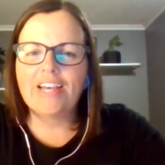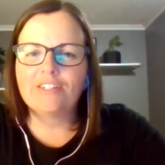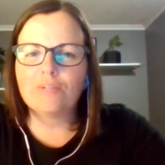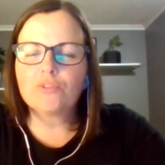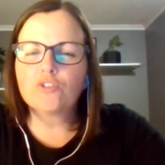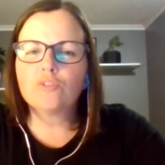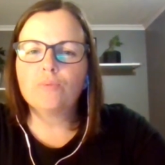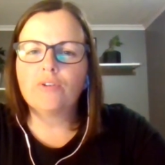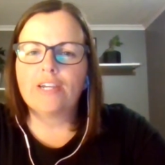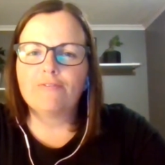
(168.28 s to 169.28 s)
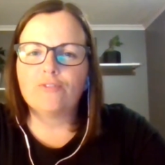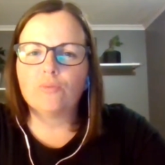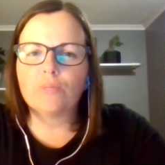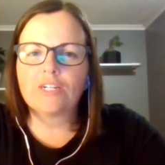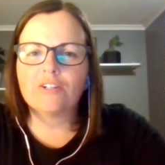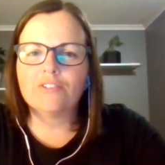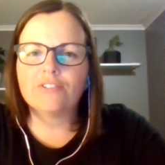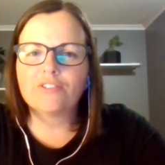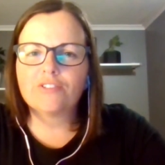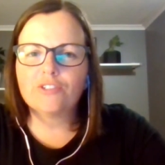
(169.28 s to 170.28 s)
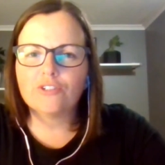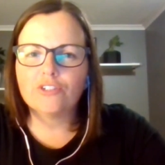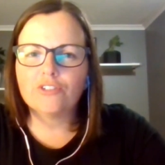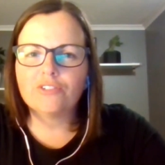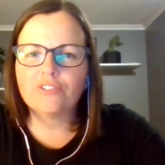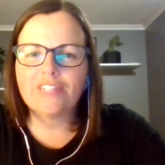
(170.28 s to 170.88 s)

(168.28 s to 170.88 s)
and I'm super grateful because you know